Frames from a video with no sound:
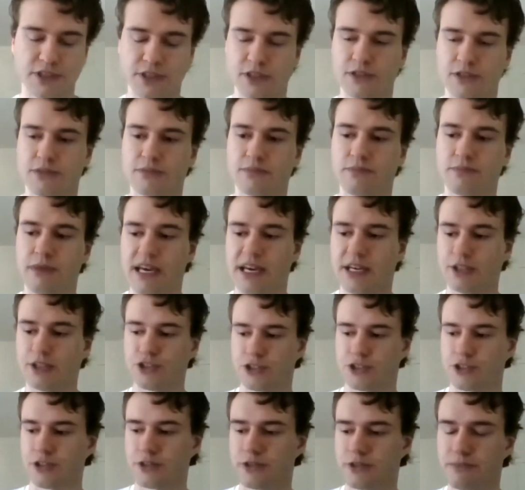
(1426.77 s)
to making
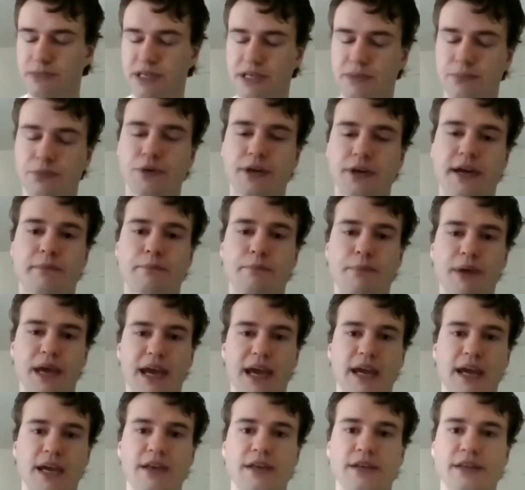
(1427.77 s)
sure that people get
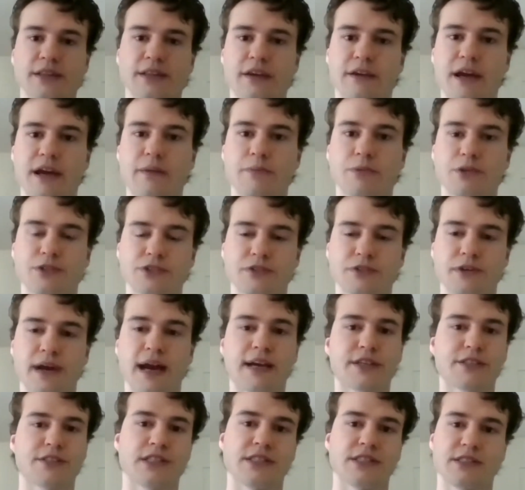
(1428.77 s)
paid and they're able to
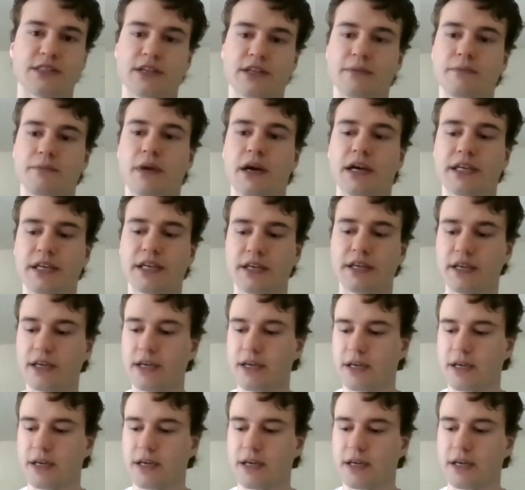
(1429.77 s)
access their money.